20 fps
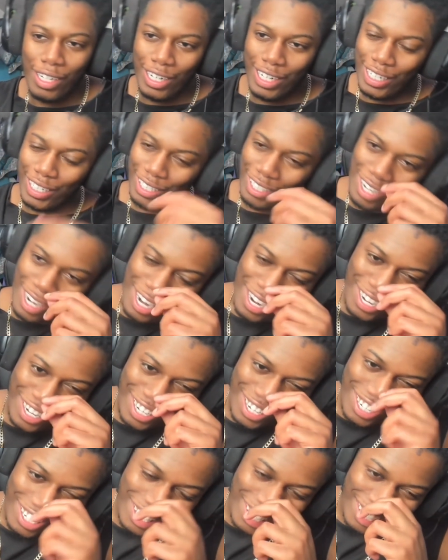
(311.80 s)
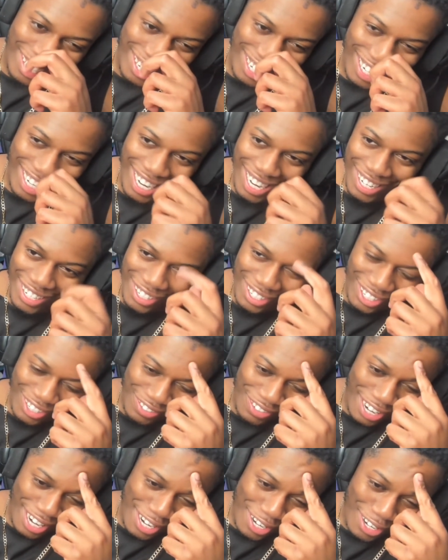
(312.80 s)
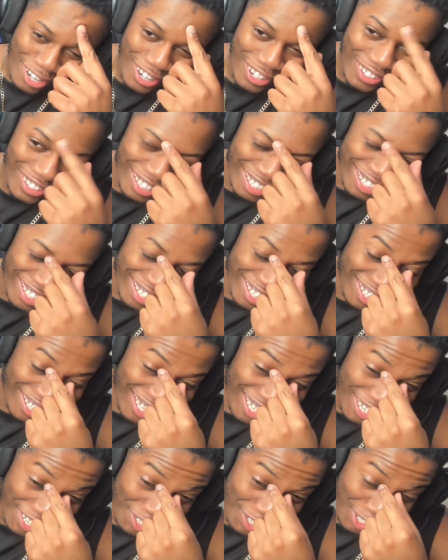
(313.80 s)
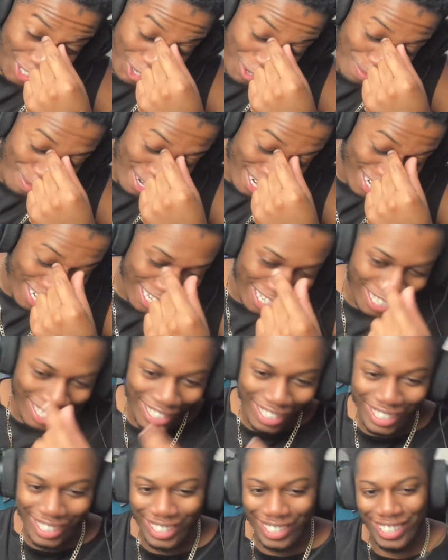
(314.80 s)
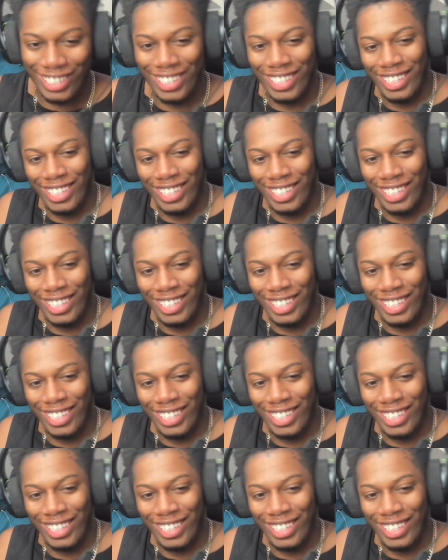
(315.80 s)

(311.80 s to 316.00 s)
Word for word: I I, this, I love Einar just because how stupid he is.